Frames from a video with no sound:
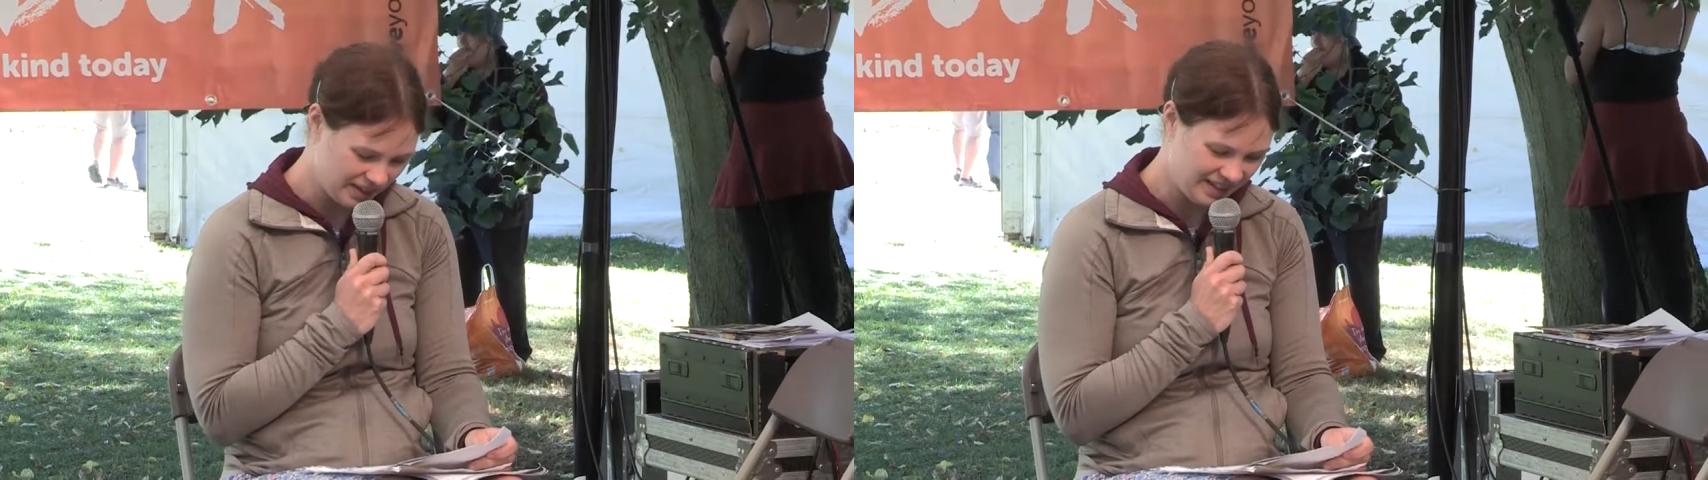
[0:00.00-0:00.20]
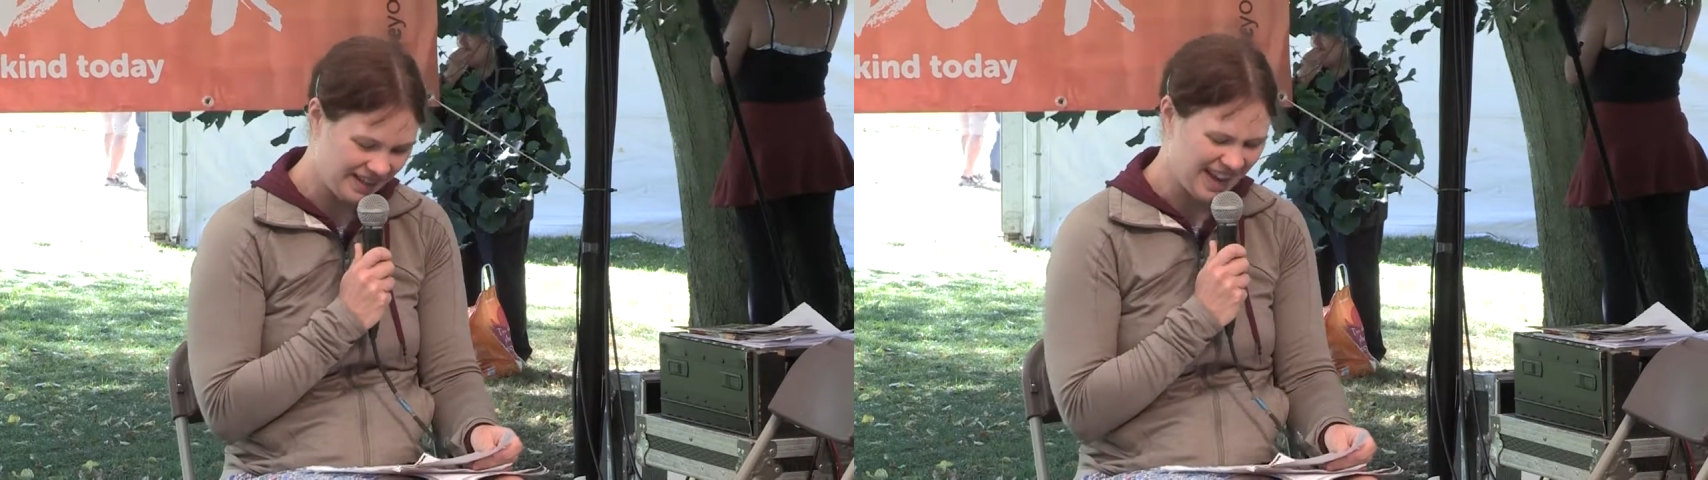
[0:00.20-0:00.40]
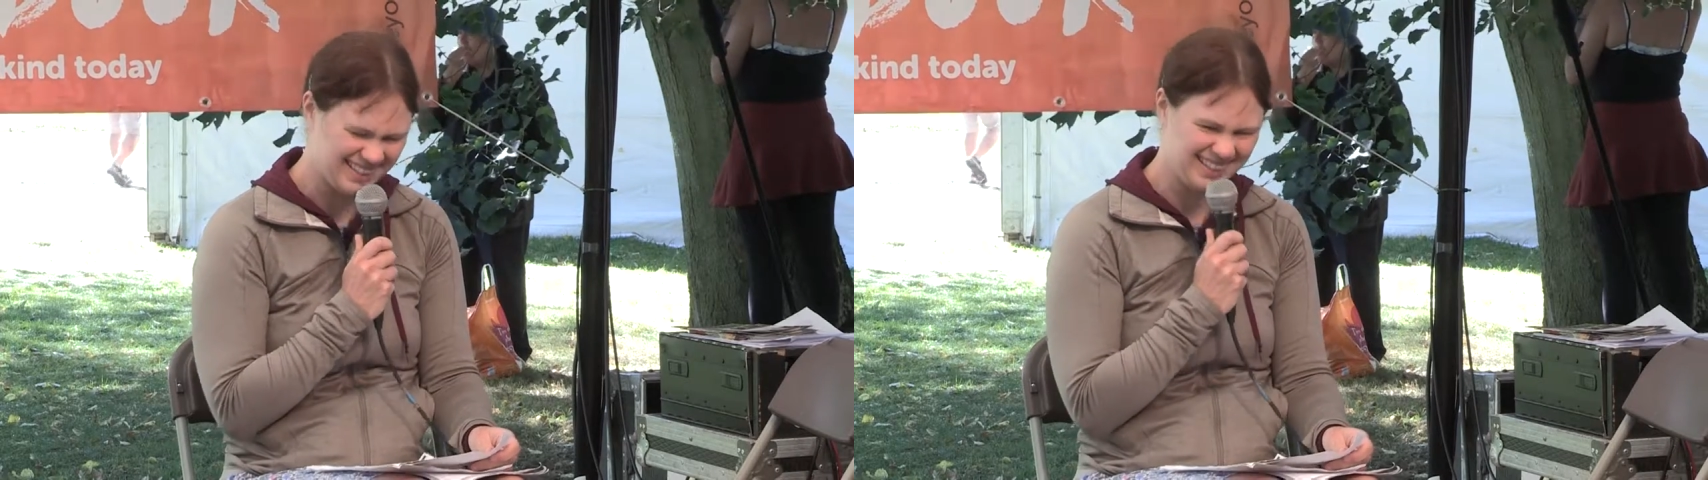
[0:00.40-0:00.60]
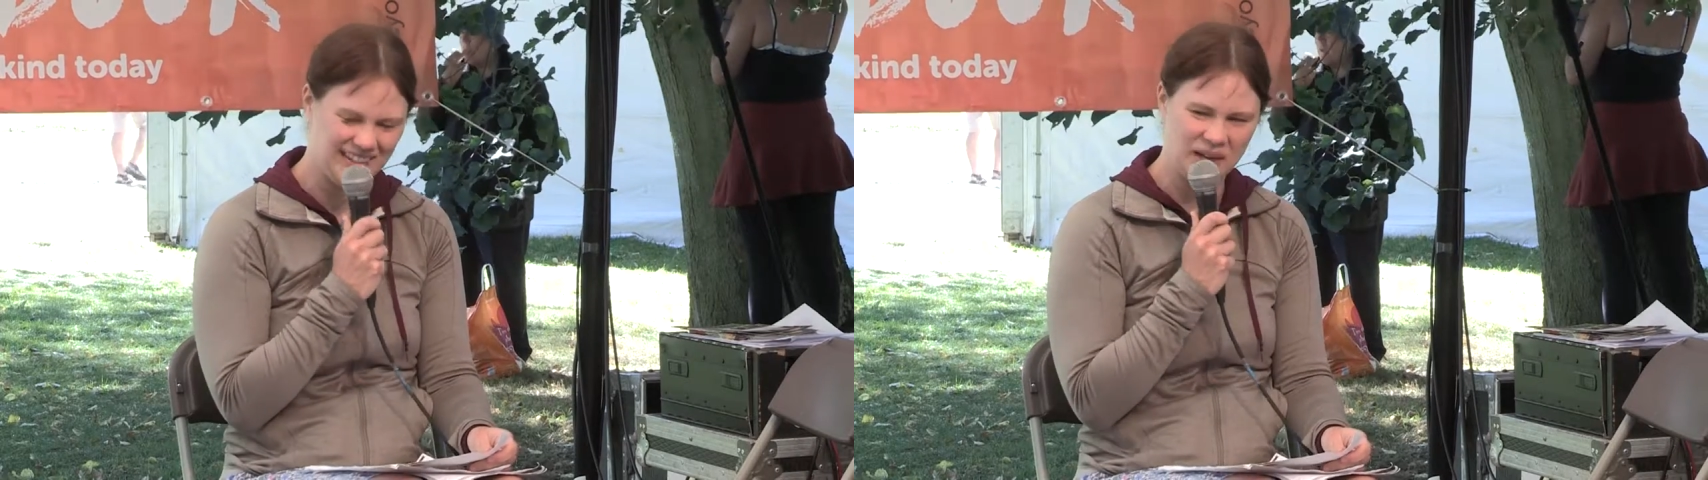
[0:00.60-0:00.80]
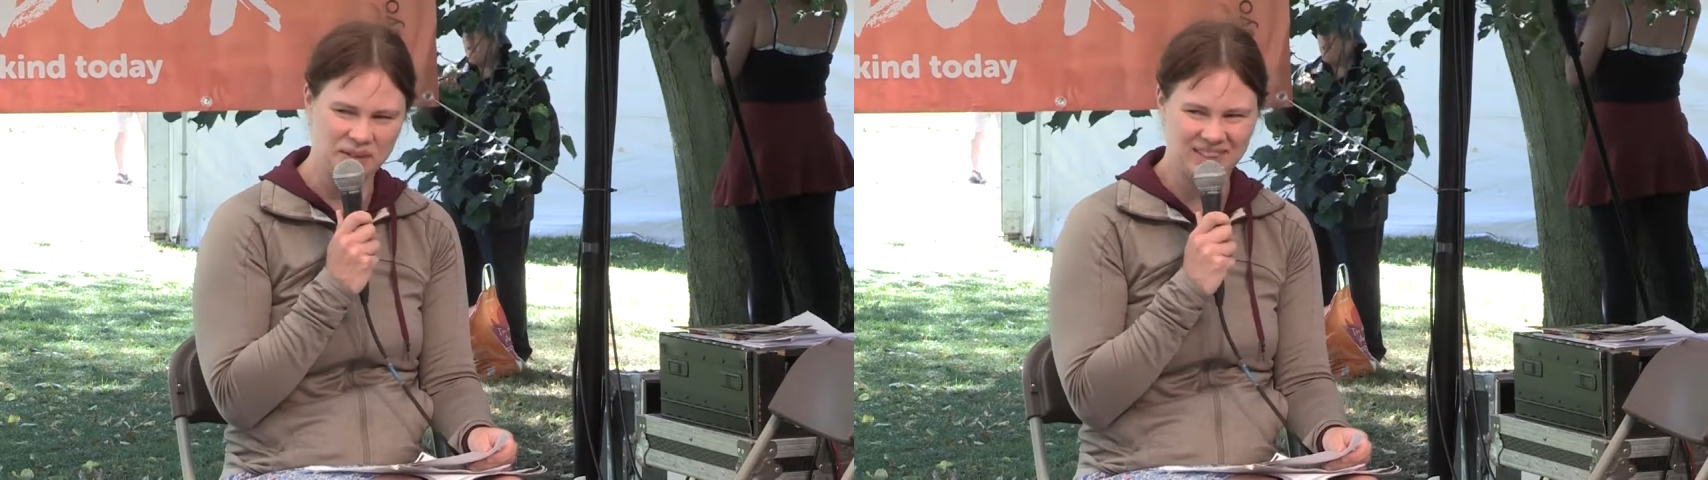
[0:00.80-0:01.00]
and he gets it
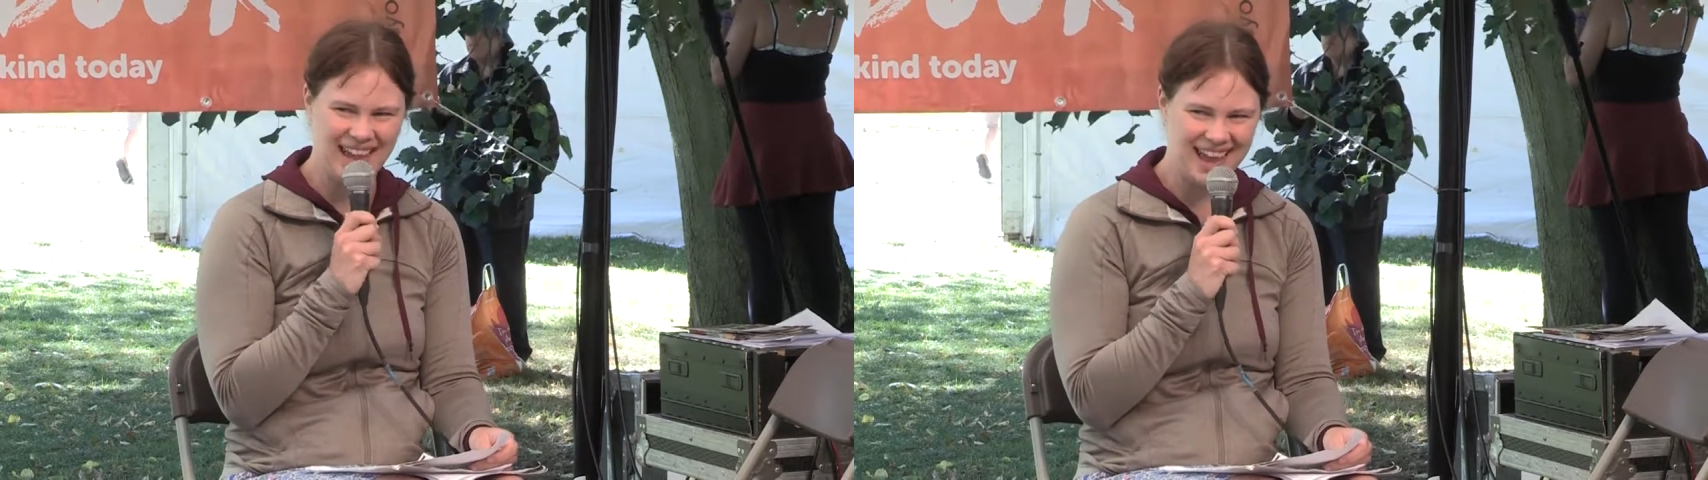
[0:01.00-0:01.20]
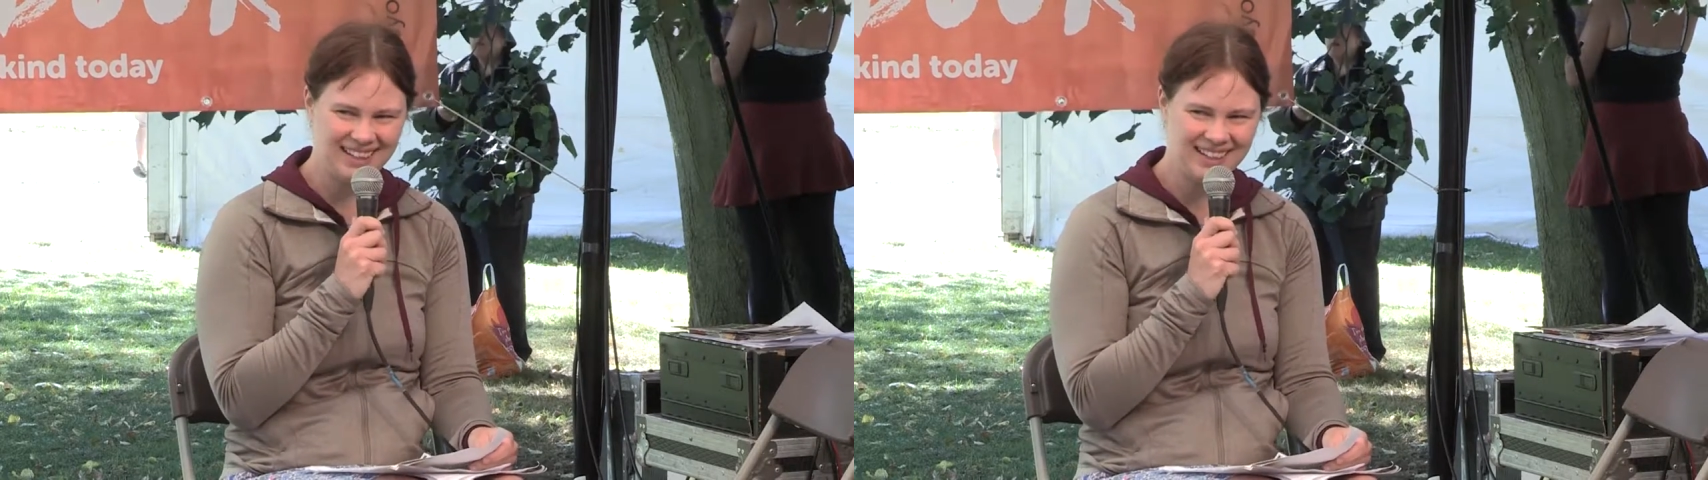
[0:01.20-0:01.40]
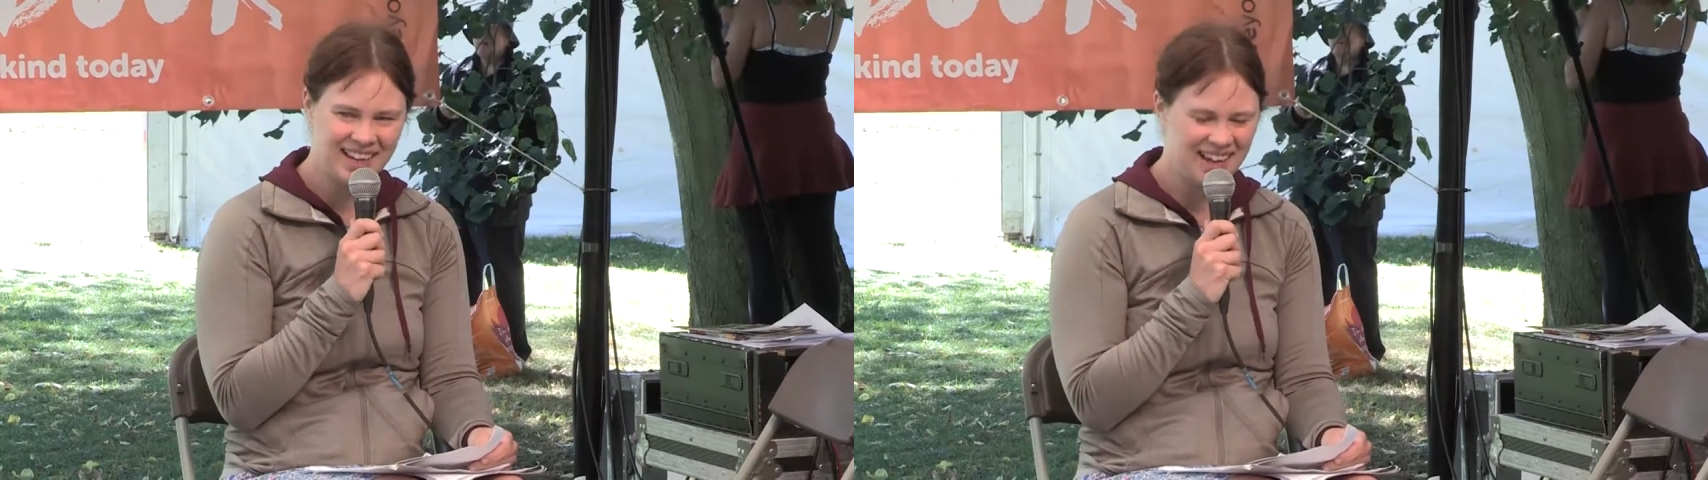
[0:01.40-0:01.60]
down to 10.